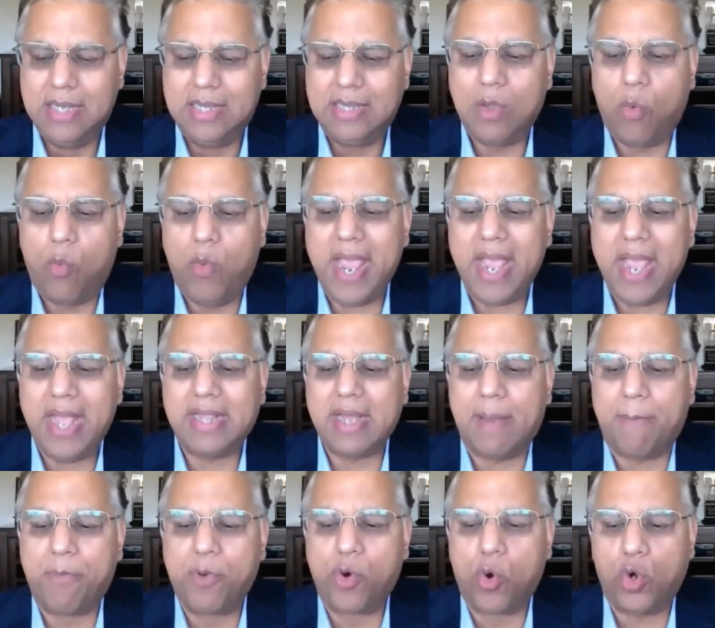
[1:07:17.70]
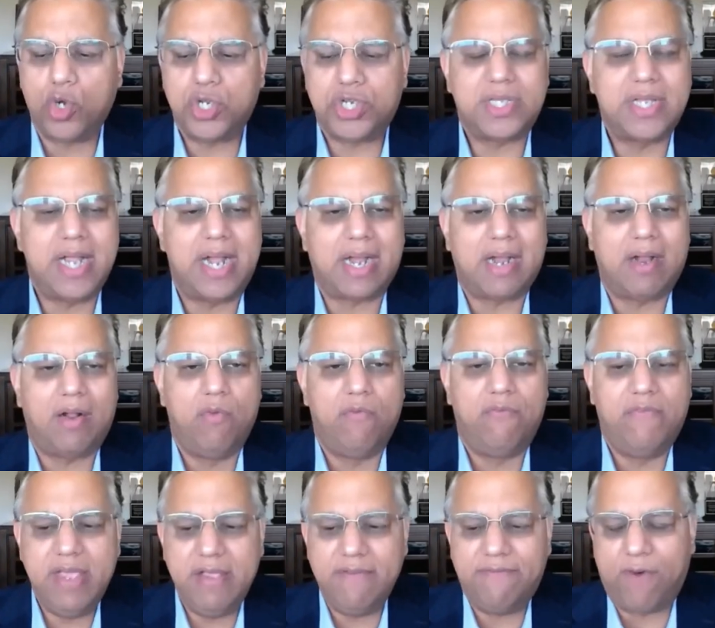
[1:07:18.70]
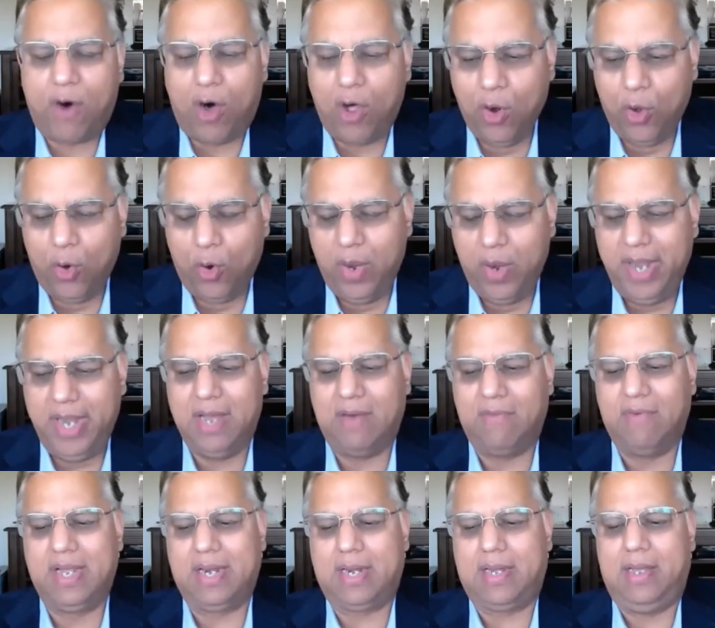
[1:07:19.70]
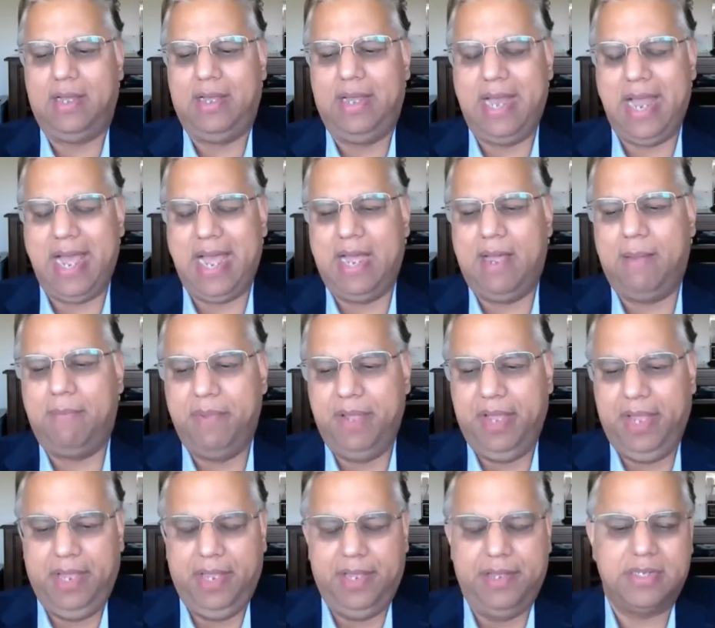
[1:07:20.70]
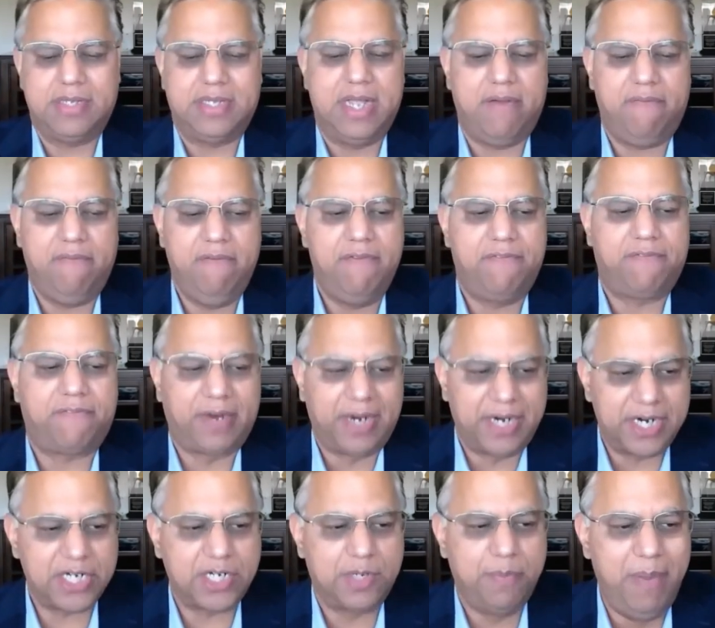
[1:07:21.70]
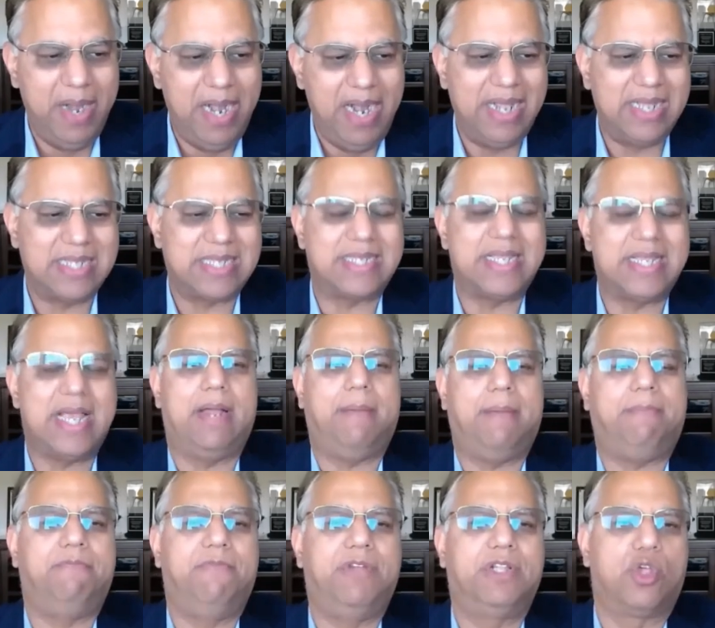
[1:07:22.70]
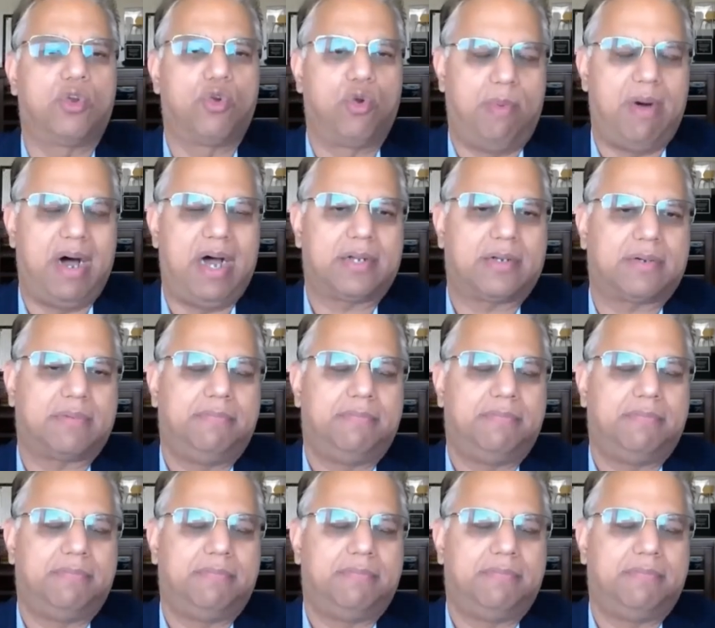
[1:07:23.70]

the way the approach that we follow in our lab is that we first build a setup with the robot.